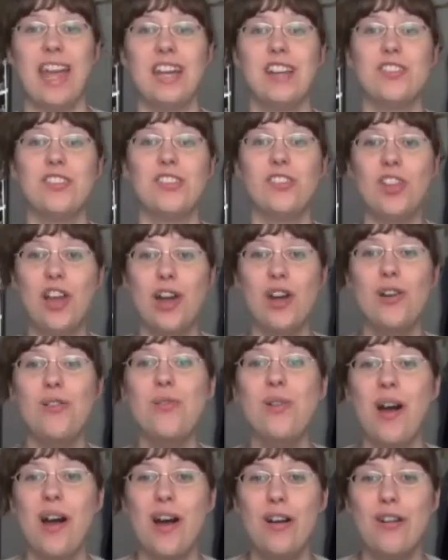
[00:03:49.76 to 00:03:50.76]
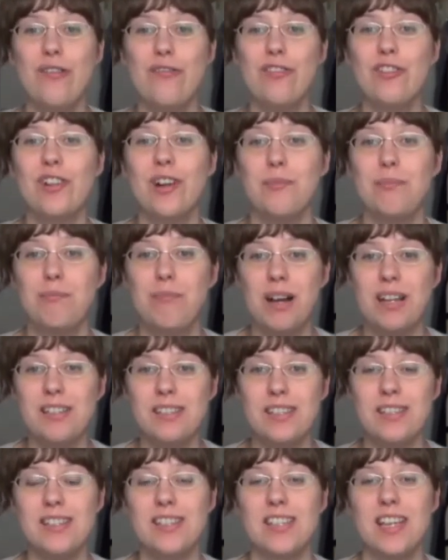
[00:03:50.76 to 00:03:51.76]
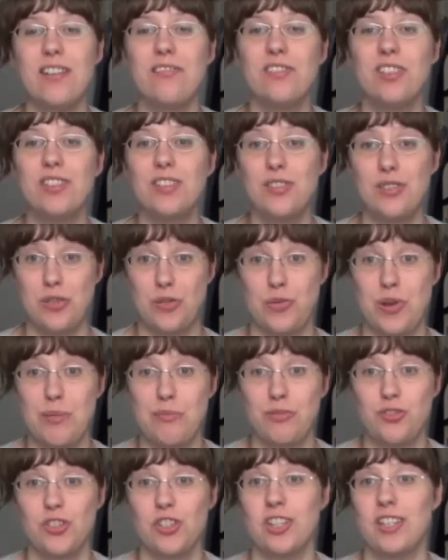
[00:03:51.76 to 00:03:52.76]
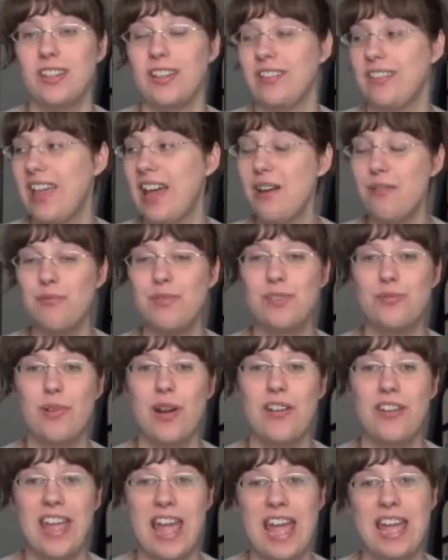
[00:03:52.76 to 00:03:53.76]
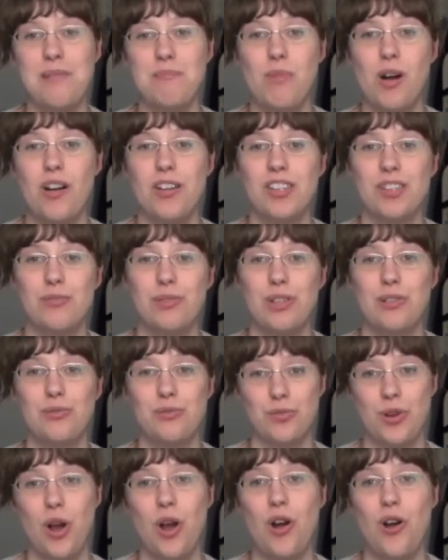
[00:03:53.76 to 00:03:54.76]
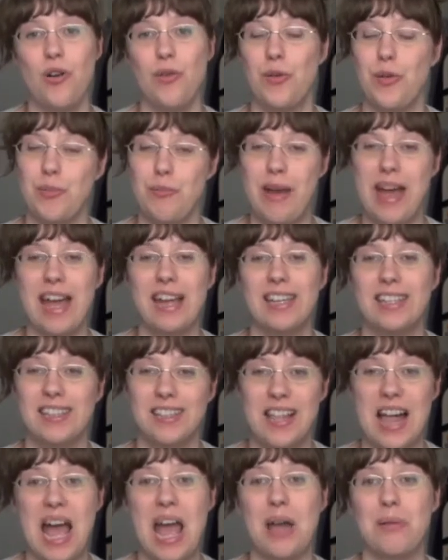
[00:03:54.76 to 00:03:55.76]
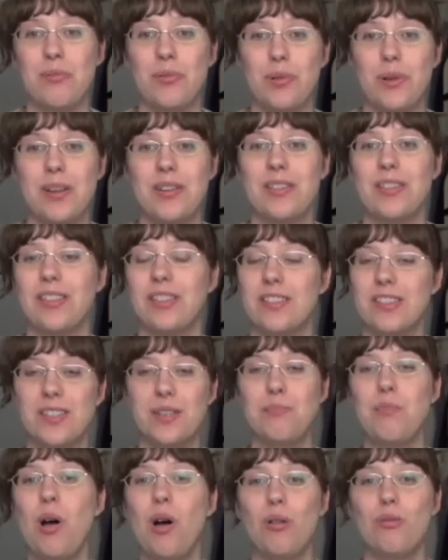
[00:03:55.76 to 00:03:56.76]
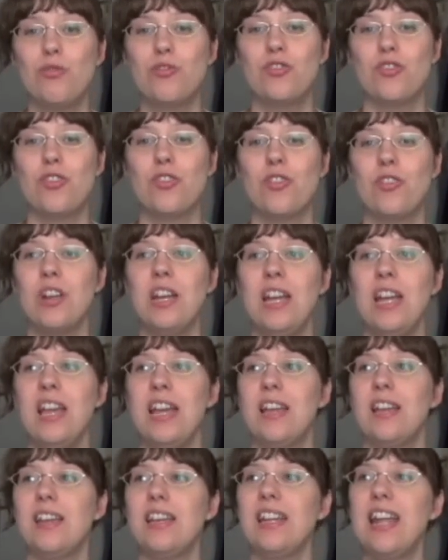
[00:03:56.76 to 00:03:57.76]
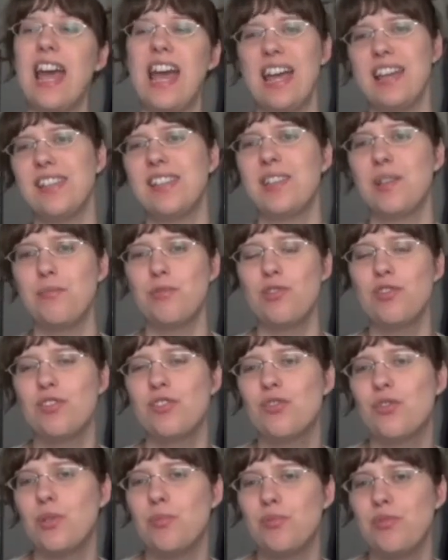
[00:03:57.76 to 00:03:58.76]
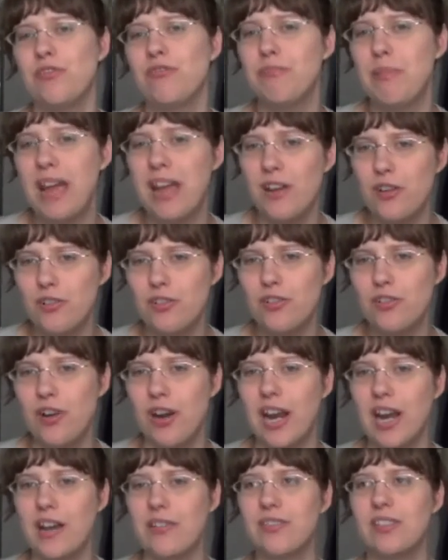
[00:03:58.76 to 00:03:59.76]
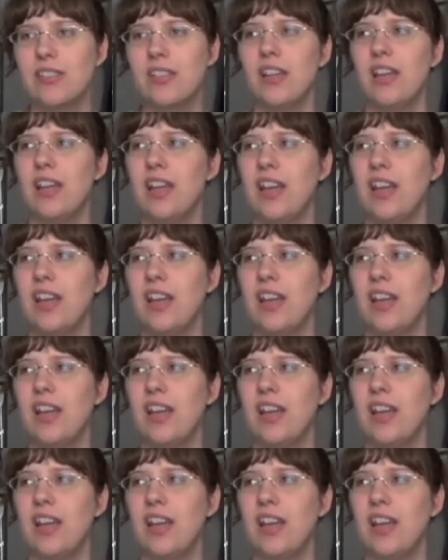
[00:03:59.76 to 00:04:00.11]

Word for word: And no overabundance of description. That was where Kate Mosse went wrong back in Labyrinth. Sepulchre, it has some descriptive paragraphs